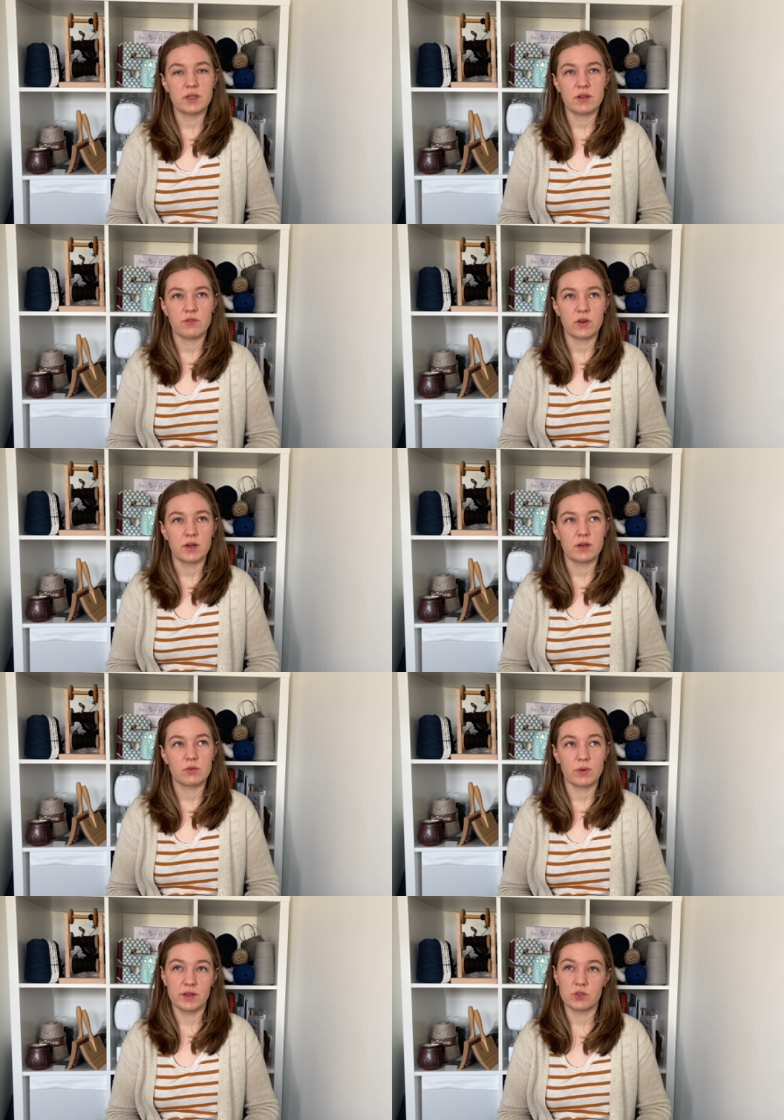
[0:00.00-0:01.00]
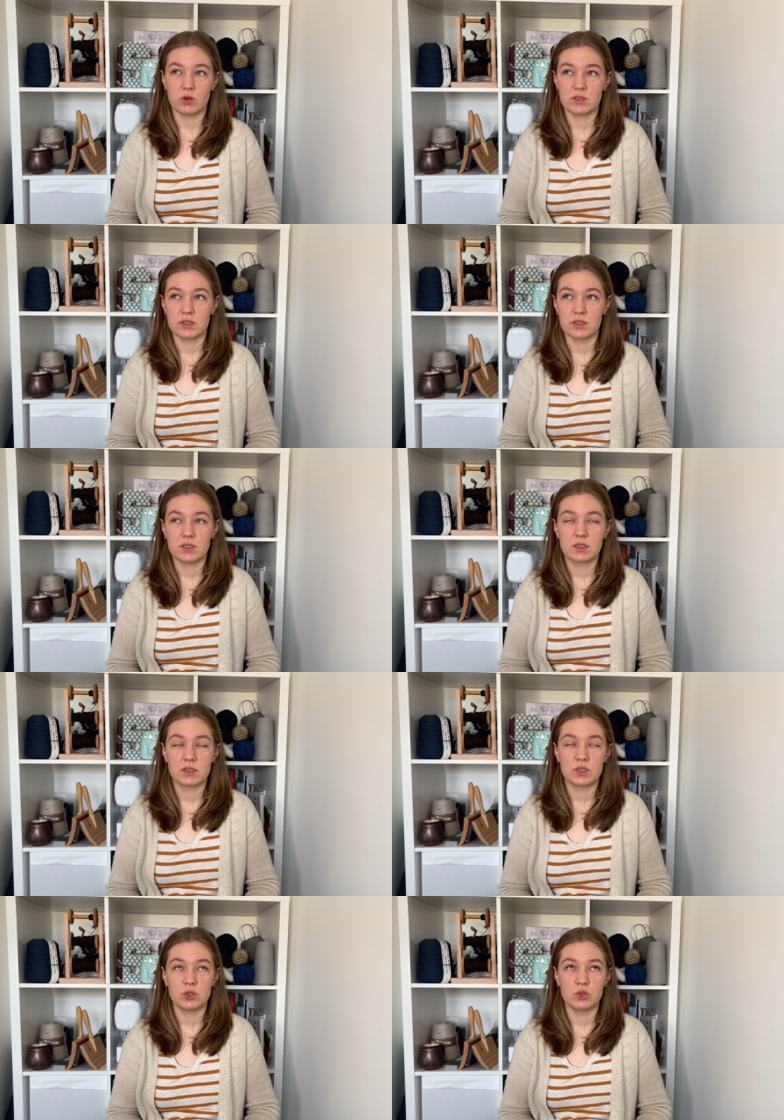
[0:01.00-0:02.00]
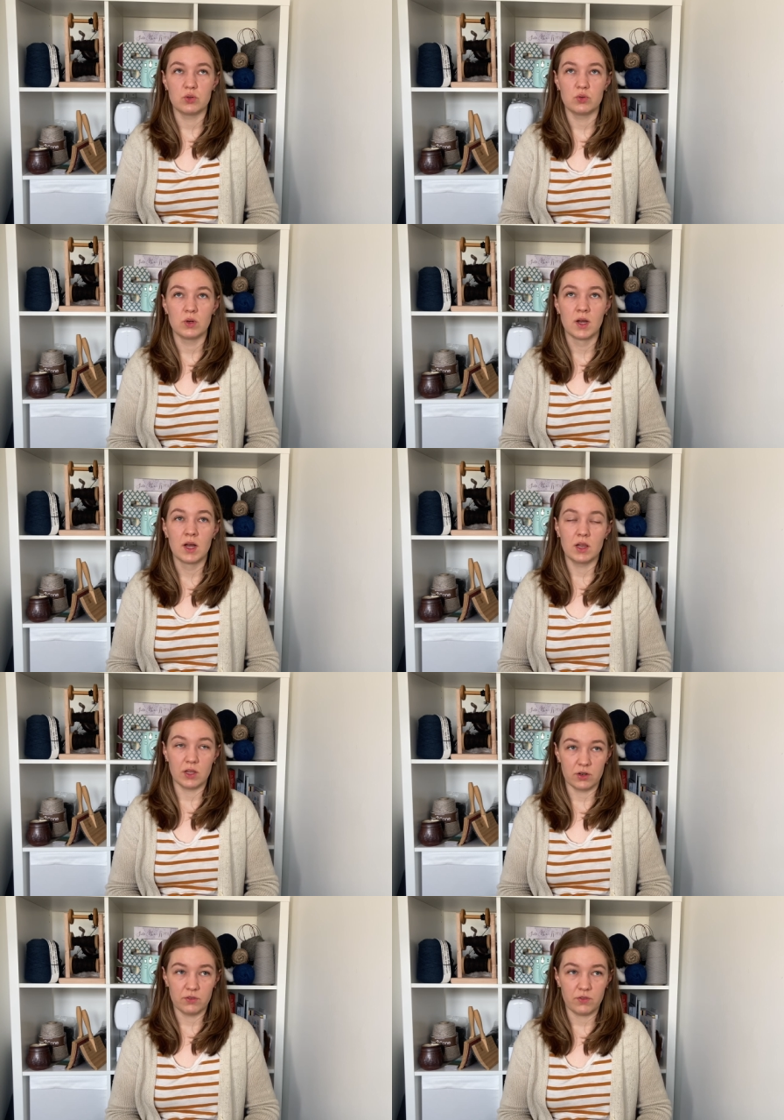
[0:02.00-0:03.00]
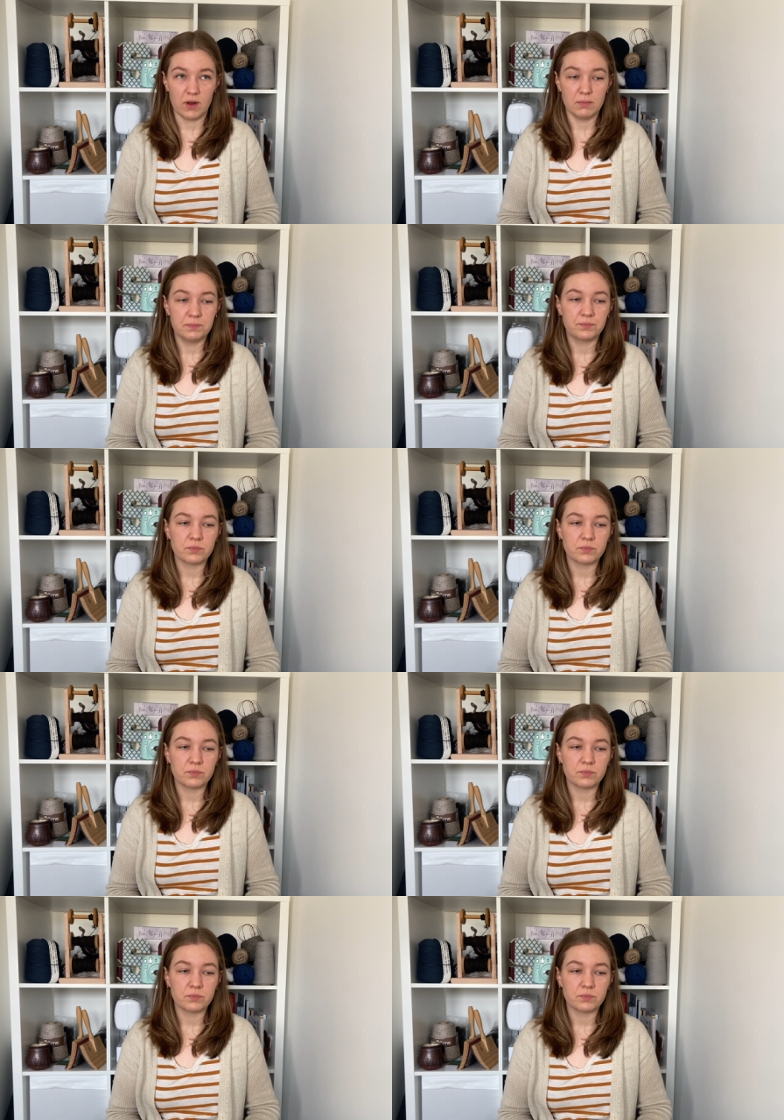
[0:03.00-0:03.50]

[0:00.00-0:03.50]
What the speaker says: different resources to learn from.